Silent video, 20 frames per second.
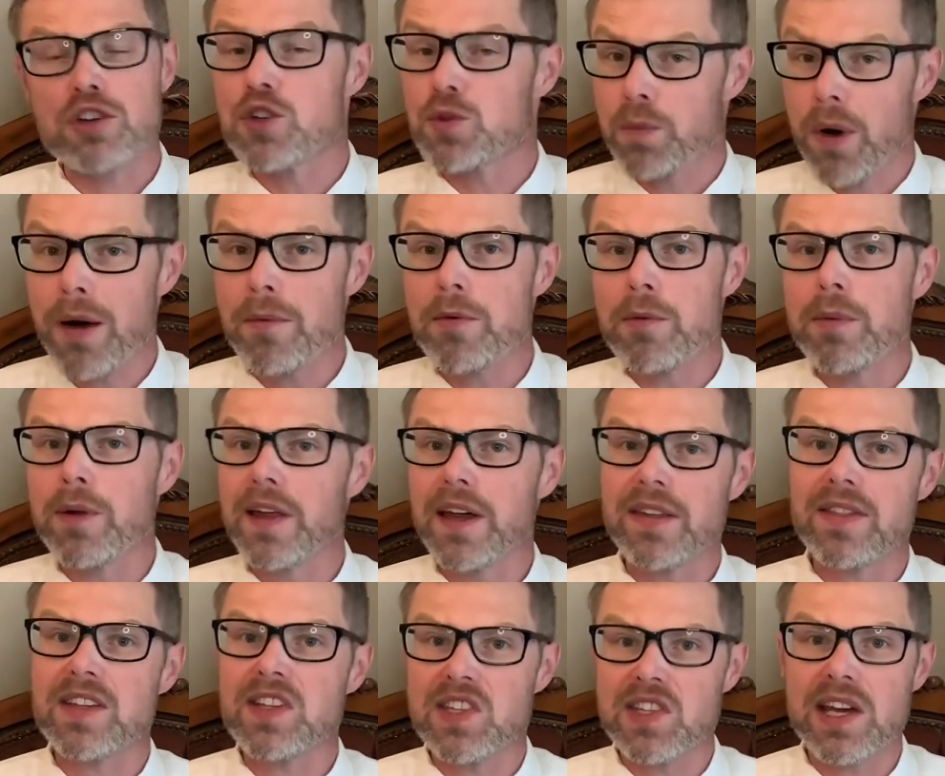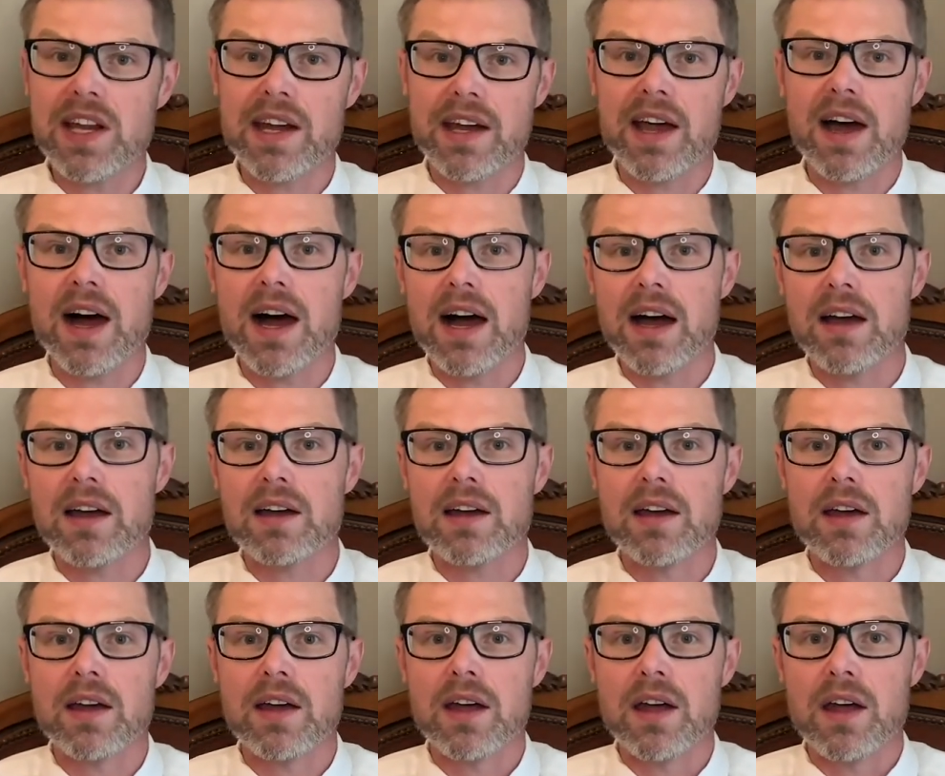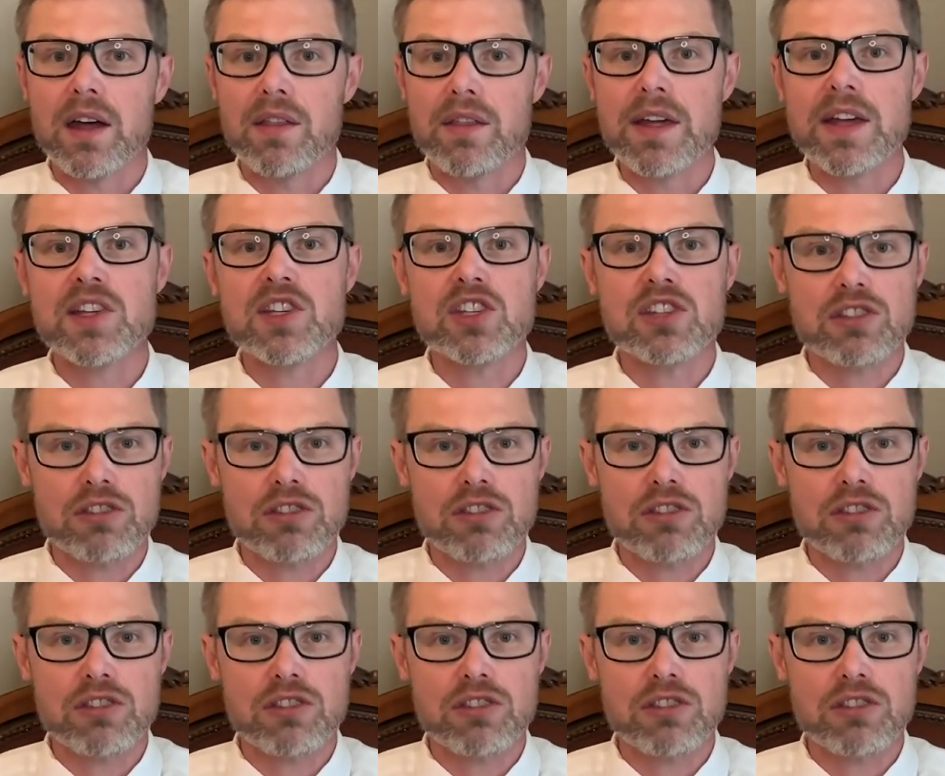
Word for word: probably in the synagogue, these